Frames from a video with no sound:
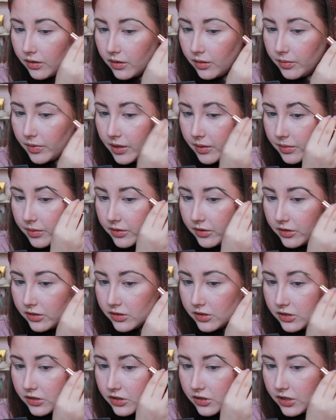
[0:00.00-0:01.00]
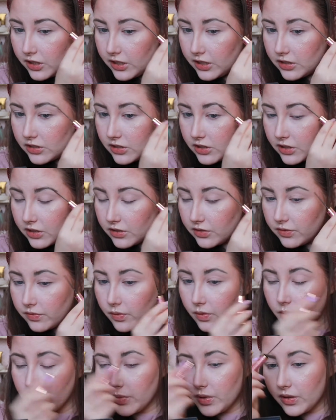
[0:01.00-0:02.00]
or maybe they're just changing the
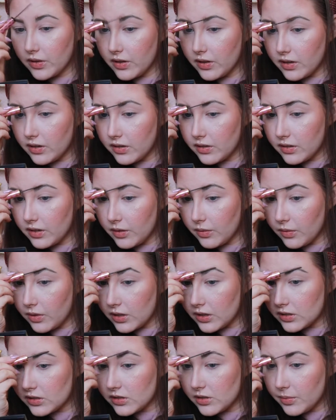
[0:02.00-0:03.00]
formula and they want us